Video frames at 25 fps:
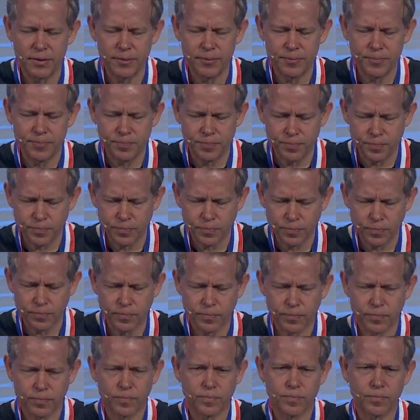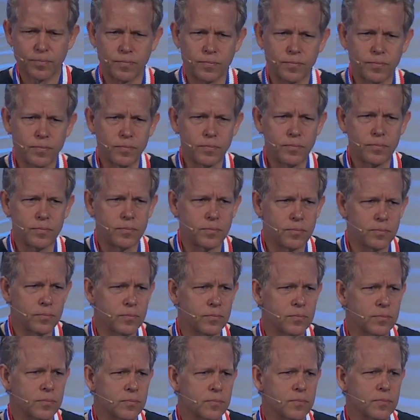
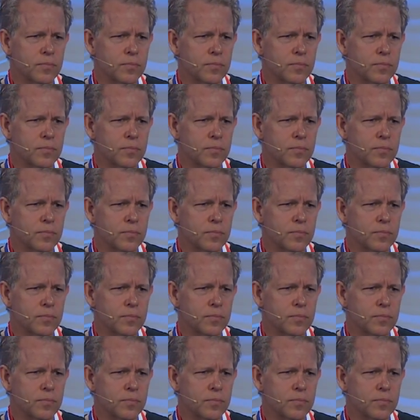(no one is talking)